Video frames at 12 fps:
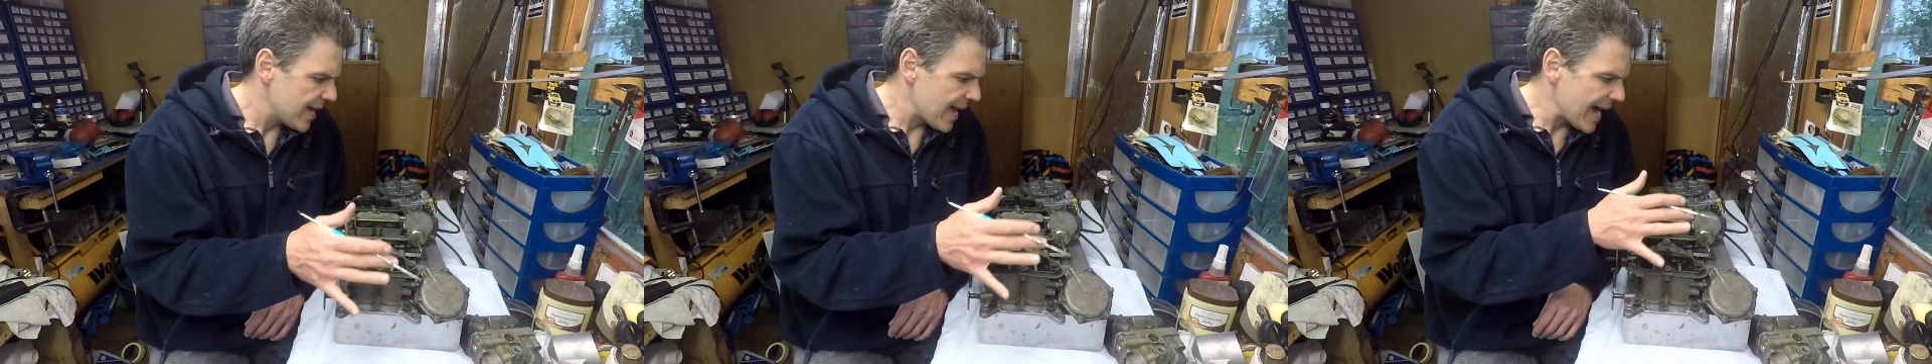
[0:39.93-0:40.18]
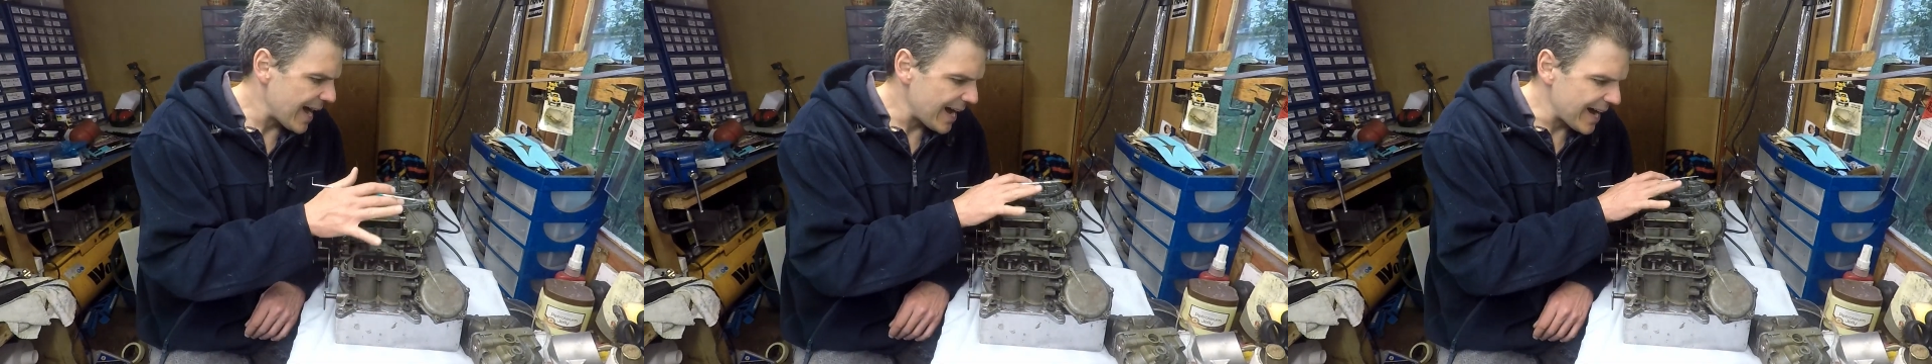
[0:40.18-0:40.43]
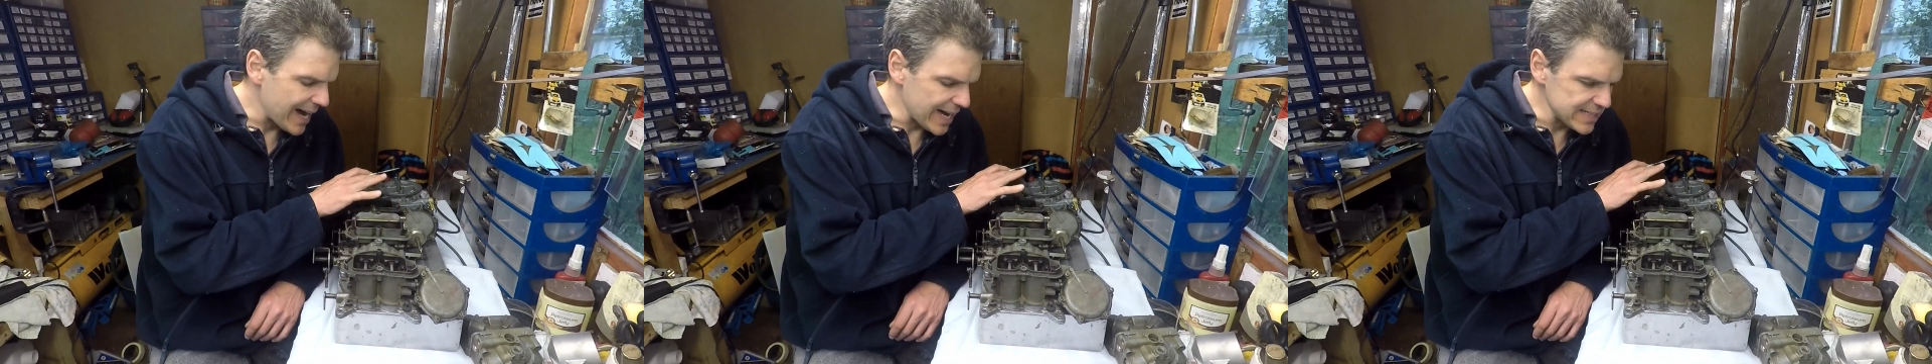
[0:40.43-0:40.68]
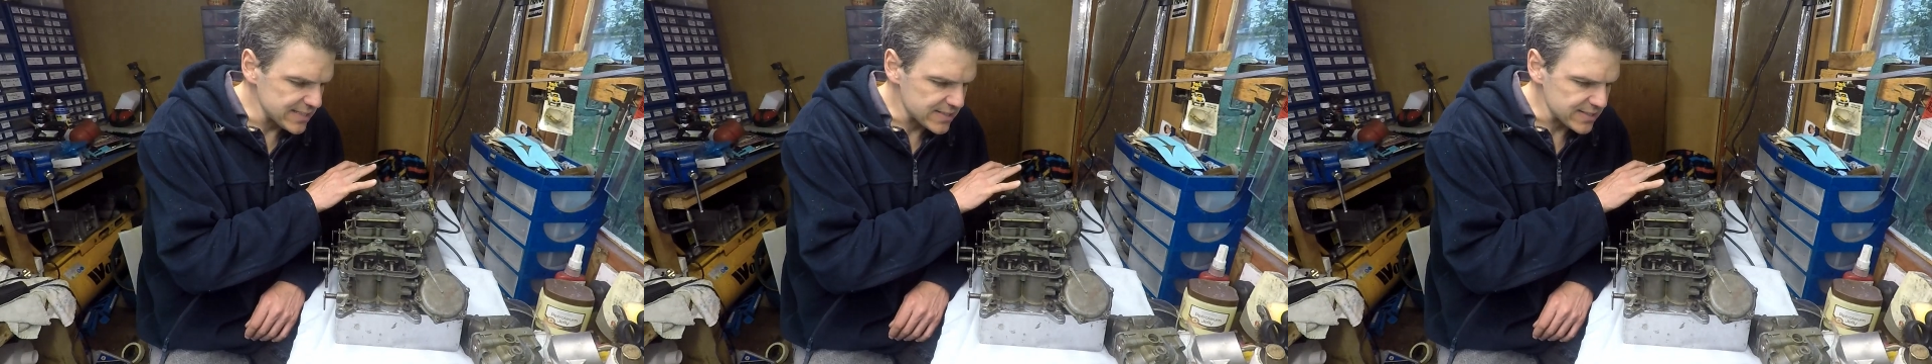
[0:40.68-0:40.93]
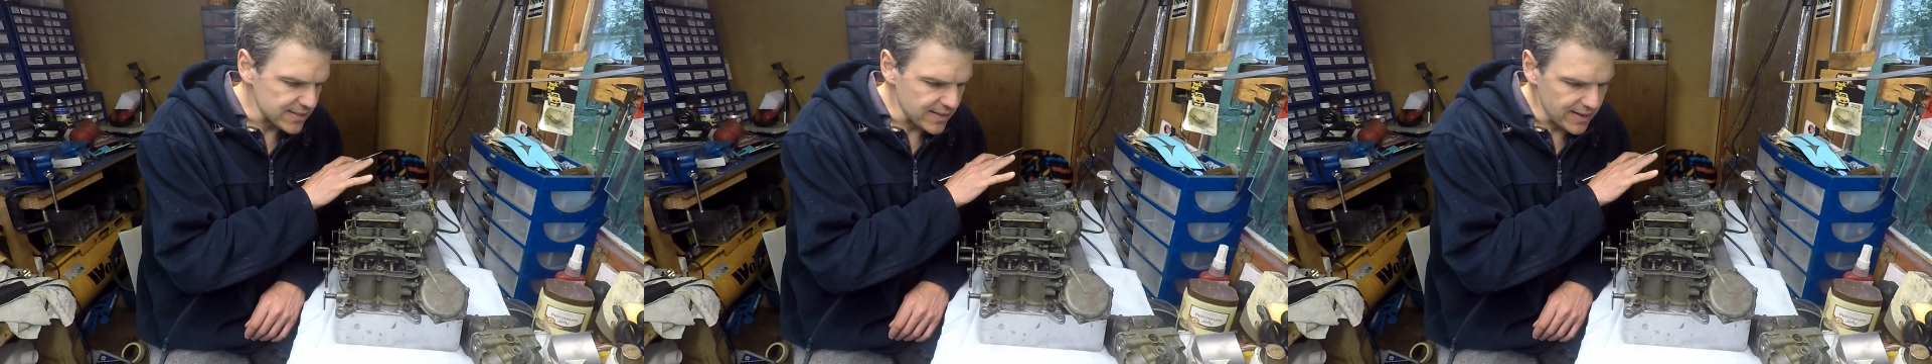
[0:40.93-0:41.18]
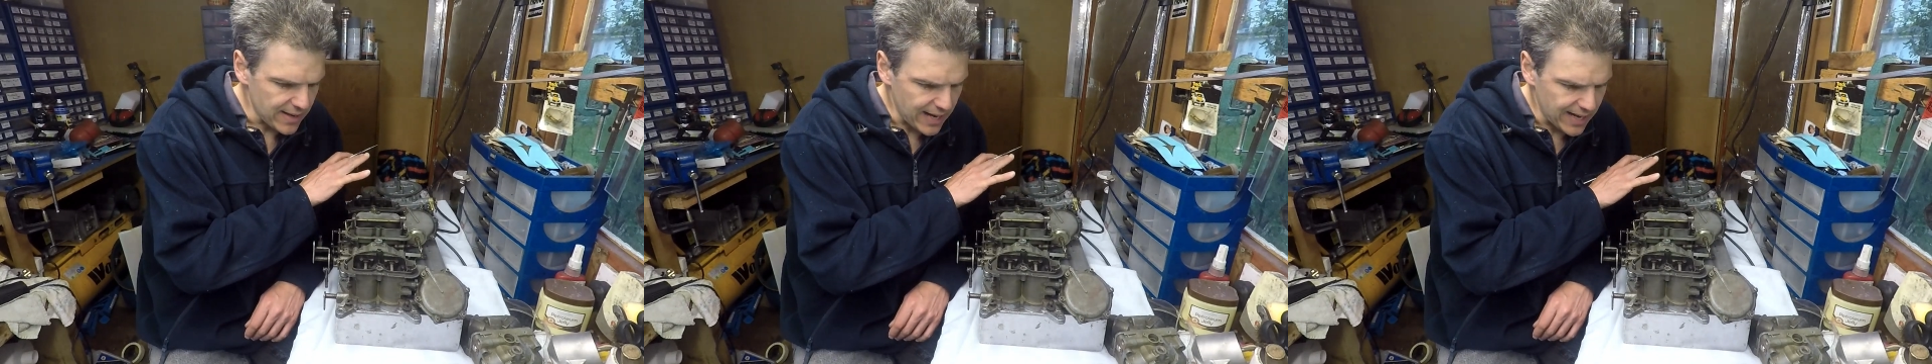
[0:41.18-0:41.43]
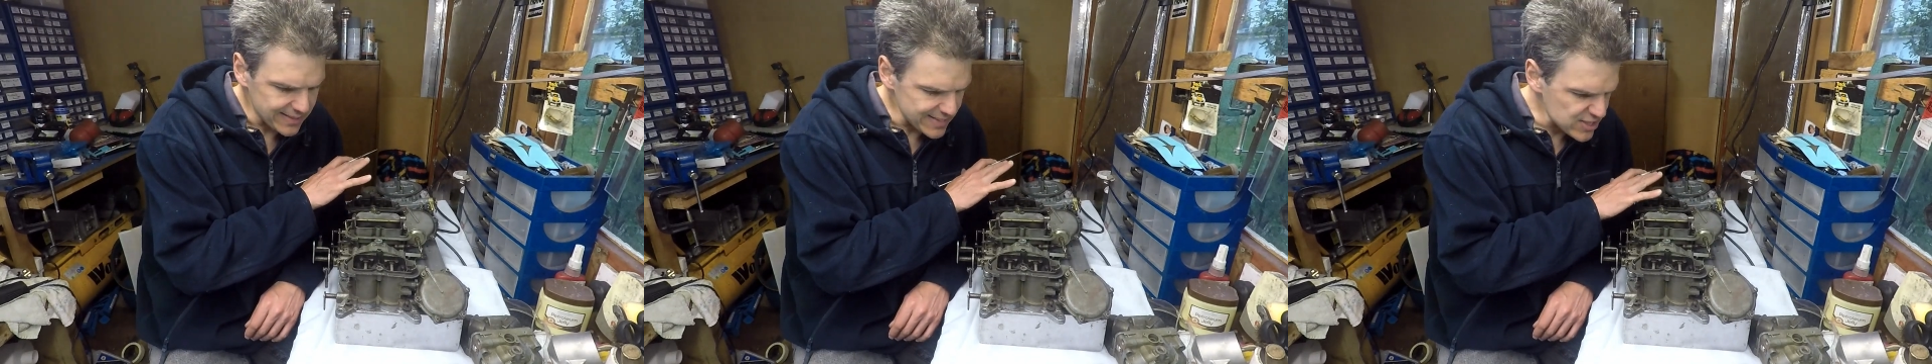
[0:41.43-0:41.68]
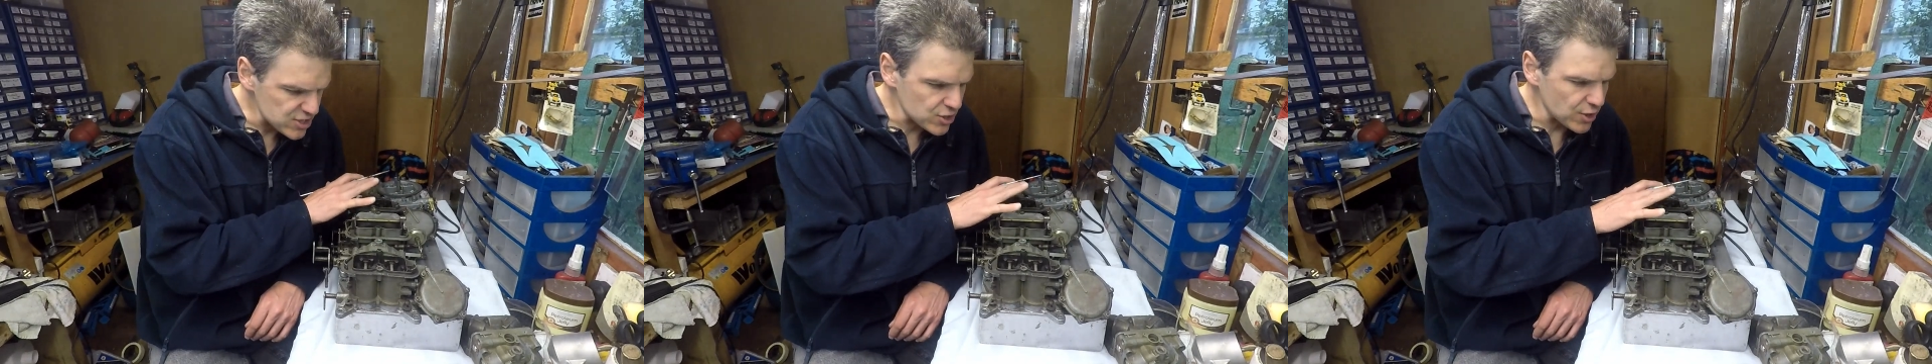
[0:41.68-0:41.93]
and
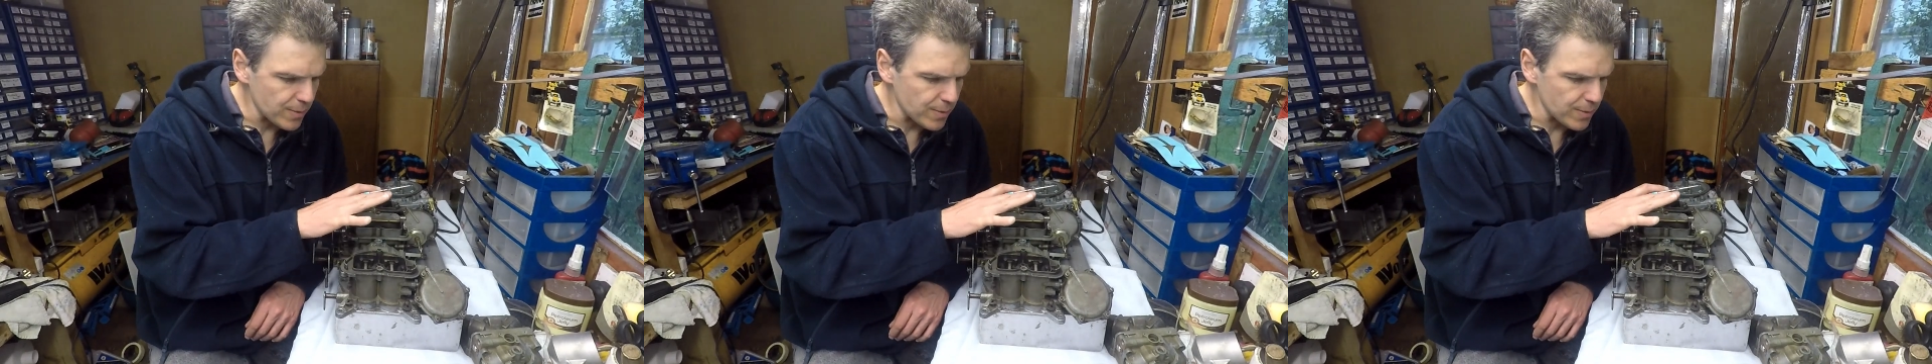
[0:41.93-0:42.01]
this is going